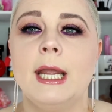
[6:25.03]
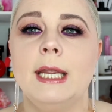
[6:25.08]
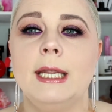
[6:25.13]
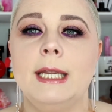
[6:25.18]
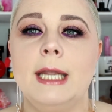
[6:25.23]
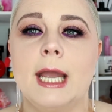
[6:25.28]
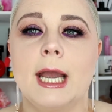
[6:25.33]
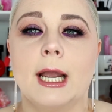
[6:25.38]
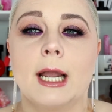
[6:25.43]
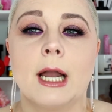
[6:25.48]

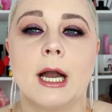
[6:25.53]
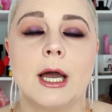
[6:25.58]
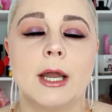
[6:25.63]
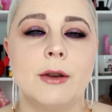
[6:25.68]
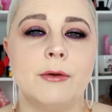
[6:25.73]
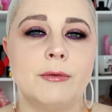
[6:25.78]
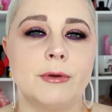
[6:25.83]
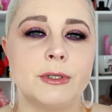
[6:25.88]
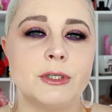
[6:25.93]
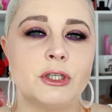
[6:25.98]
yet kind
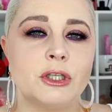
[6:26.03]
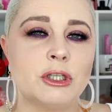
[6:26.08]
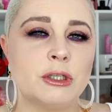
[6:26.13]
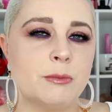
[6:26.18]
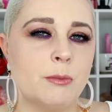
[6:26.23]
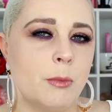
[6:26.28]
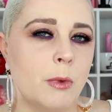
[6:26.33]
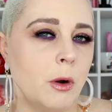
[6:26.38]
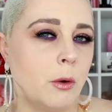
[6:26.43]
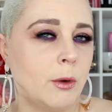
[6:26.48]
of a
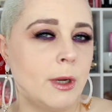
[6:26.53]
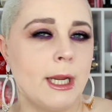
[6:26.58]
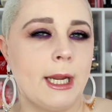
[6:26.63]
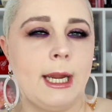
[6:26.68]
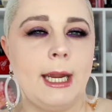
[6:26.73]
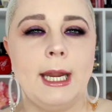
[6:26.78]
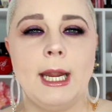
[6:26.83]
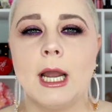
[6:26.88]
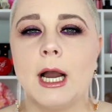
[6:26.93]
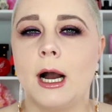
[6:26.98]

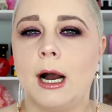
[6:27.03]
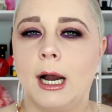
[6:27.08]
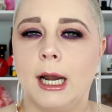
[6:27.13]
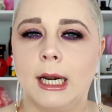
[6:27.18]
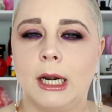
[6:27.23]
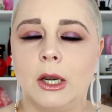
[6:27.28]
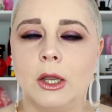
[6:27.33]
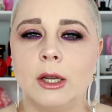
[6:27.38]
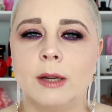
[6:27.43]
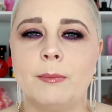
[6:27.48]
smoky
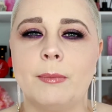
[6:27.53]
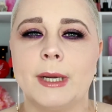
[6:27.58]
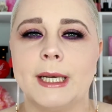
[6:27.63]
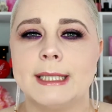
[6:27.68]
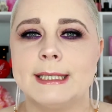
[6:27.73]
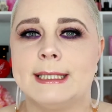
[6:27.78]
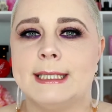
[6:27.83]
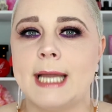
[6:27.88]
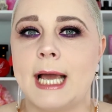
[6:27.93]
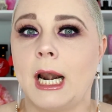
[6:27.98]
eye look, but
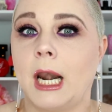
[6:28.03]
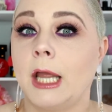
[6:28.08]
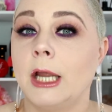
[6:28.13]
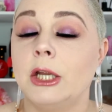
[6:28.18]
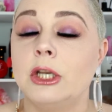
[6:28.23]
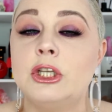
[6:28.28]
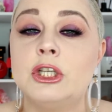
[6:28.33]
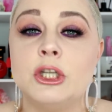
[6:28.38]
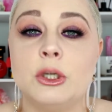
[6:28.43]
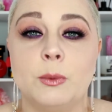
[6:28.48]
it's not
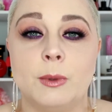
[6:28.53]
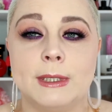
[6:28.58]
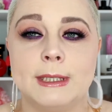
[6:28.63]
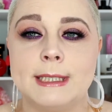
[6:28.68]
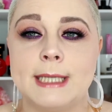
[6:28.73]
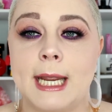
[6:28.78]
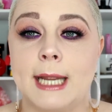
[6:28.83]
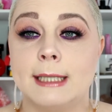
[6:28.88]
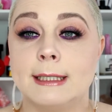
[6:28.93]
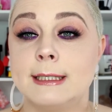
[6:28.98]
like too
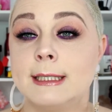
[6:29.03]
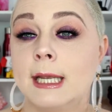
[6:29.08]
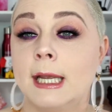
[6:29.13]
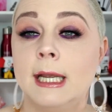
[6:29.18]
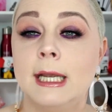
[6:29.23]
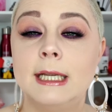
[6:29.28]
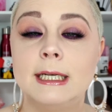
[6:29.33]
intense.